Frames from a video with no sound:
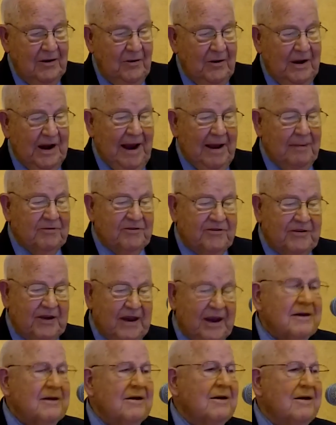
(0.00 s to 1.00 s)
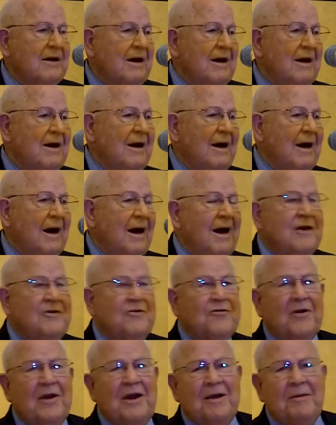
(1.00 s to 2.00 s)
When I'm sick, I
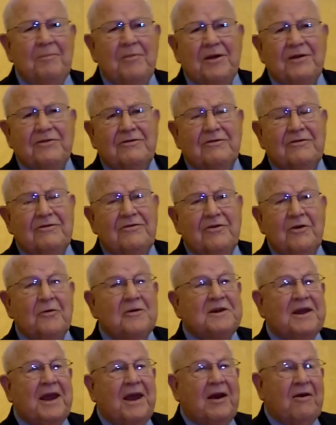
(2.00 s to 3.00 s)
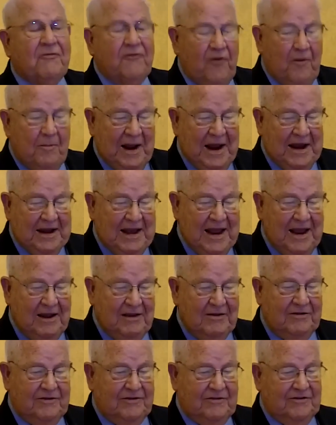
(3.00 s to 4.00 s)
dream that you would care for my
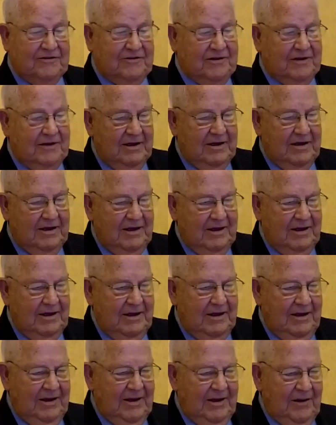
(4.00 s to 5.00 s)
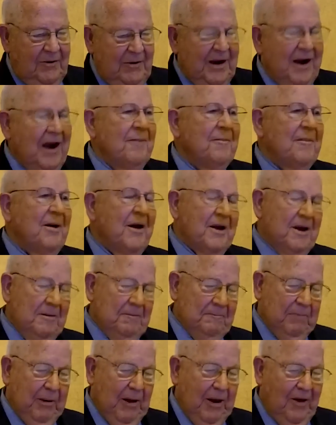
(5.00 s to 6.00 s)
needs. When I'm
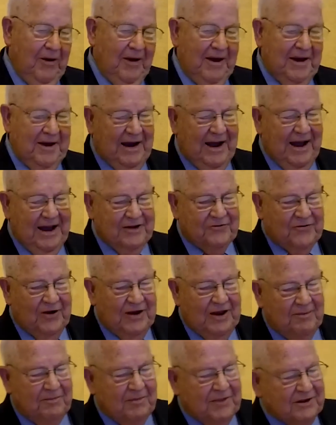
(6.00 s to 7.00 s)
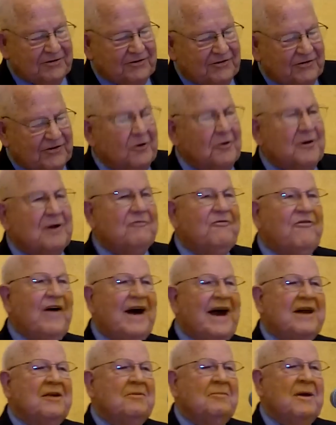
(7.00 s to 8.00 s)
unemployed, I dream that you would
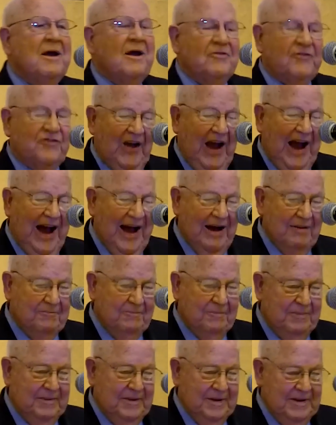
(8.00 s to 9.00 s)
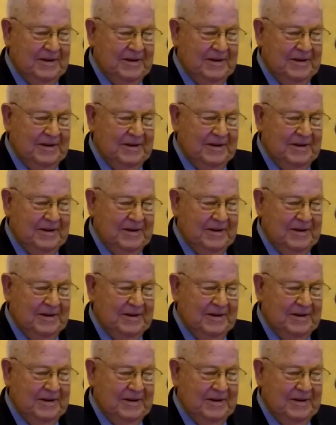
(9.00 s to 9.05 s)
find me a job.